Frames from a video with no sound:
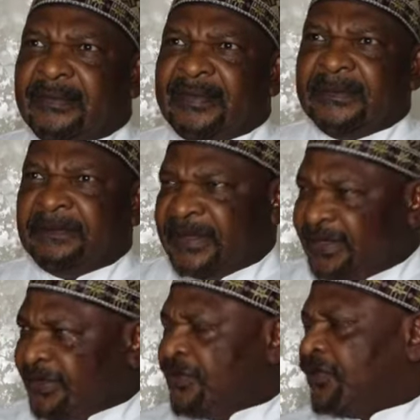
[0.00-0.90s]
the
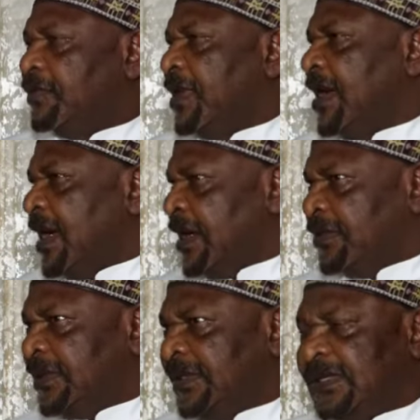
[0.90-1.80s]
visitors to my
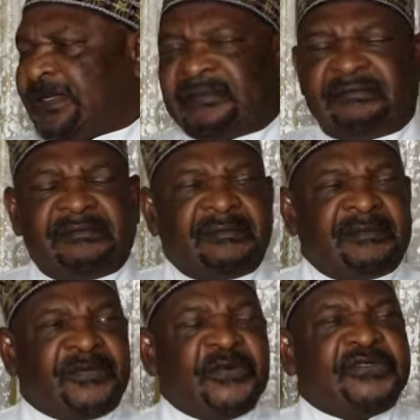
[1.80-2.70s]
house
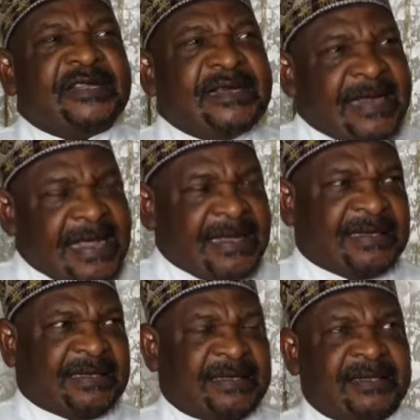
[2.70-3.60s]
14
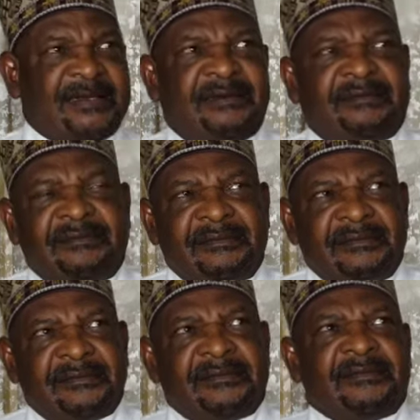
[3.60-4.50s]
days
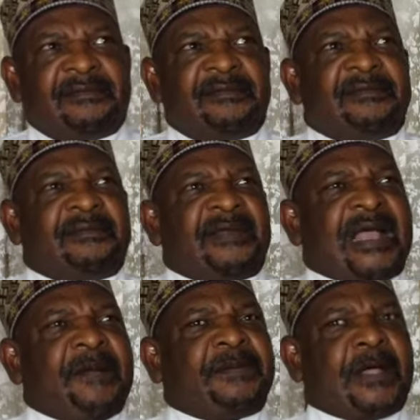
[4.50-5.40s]

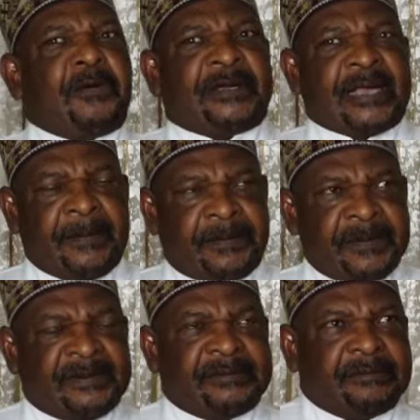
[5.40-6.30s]
after what happened